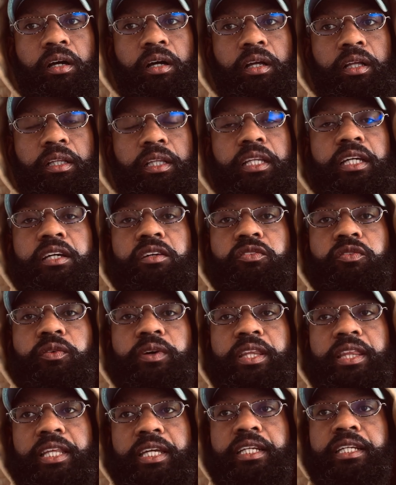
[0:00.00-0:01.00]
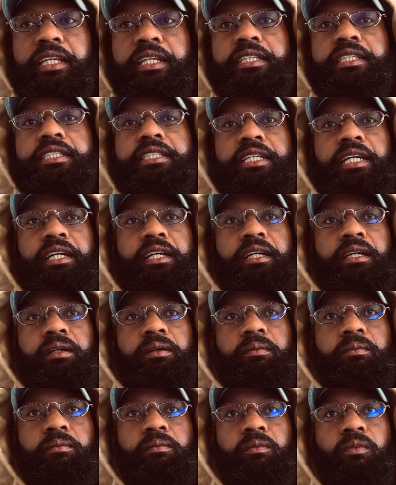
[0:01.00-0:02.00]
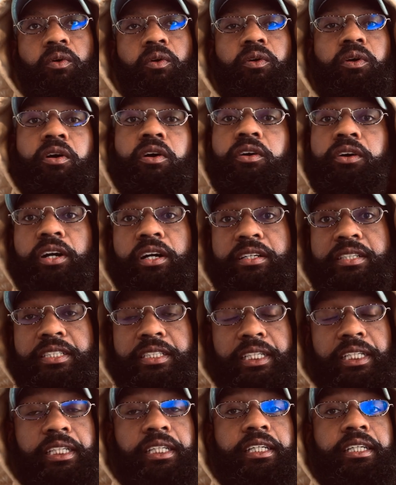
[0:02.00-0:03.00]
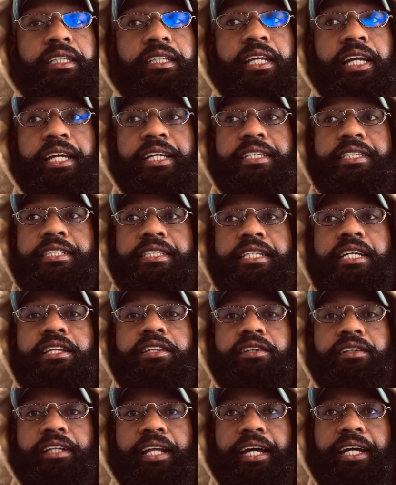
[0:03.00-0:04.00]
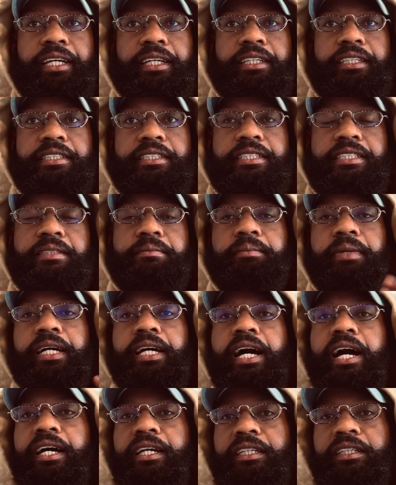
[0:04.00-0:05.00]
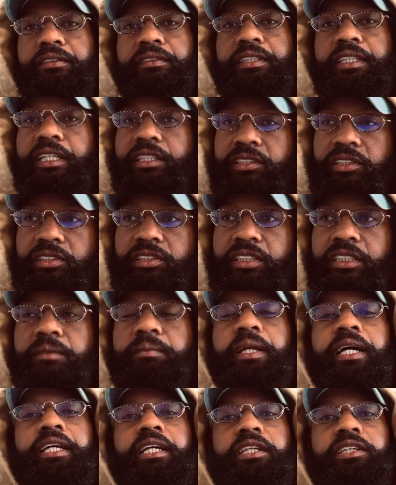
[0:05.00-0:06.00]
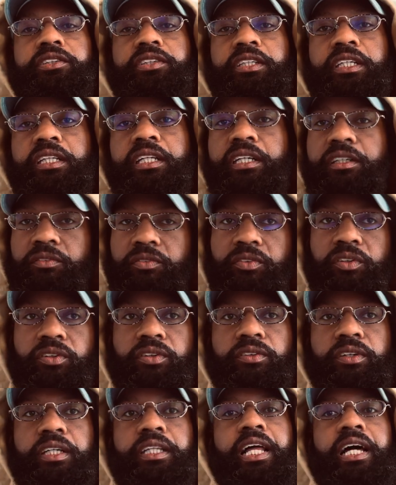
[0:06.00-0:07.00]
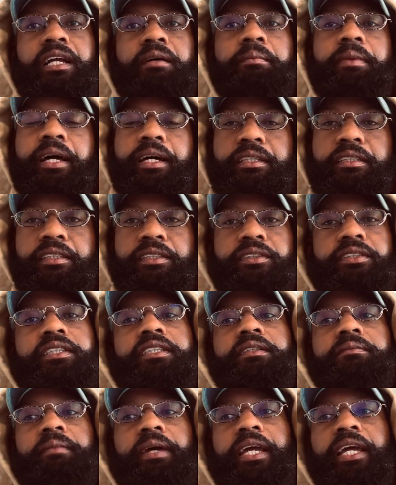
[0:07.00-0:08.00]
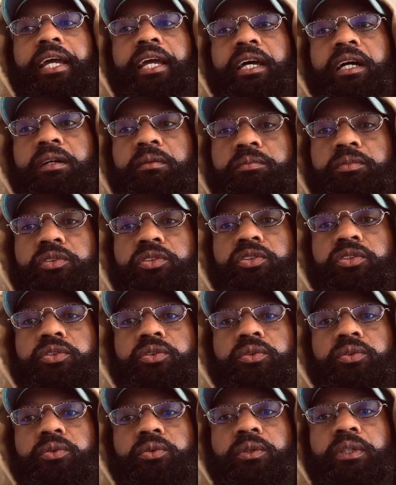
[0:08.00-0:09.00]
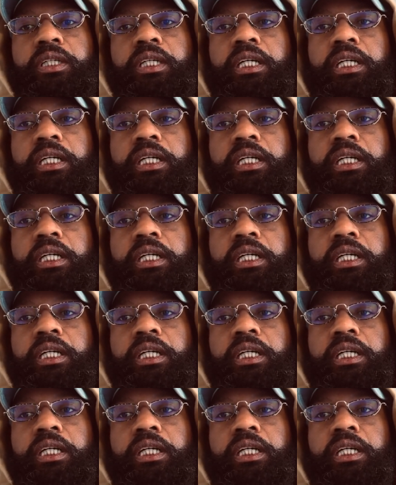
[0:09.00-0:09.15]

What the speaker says: live within us or on our skin as either like a symbiotic relationship, like in your gut flora. A lot of bacteria may help to